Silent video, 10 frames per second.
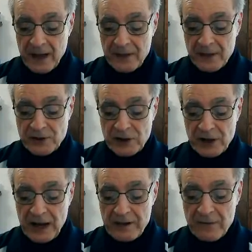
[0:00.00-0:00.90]
The
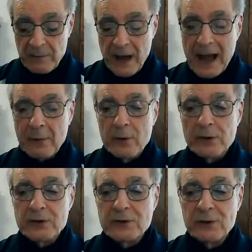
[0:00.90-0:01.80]
Geneva Bible
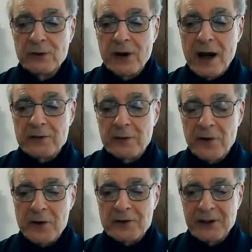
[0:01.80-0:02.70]
was too
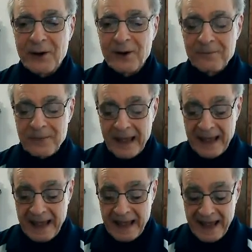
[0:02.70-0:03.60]
controversial,
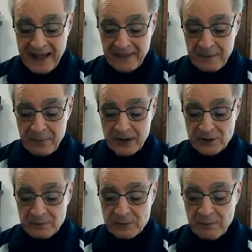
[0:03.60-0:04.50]
and the
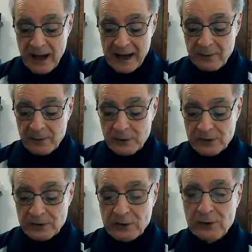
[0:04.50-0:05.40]
Bishop's Bible
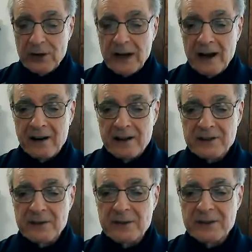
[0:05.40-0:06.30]
was too
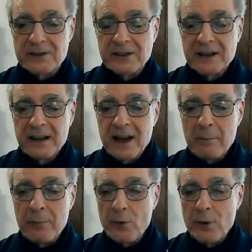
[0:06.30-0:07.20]
careless. It was a
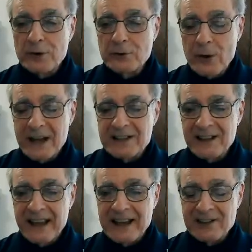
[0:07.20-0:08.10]
poor
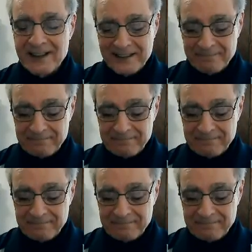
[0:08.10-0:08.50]
translation.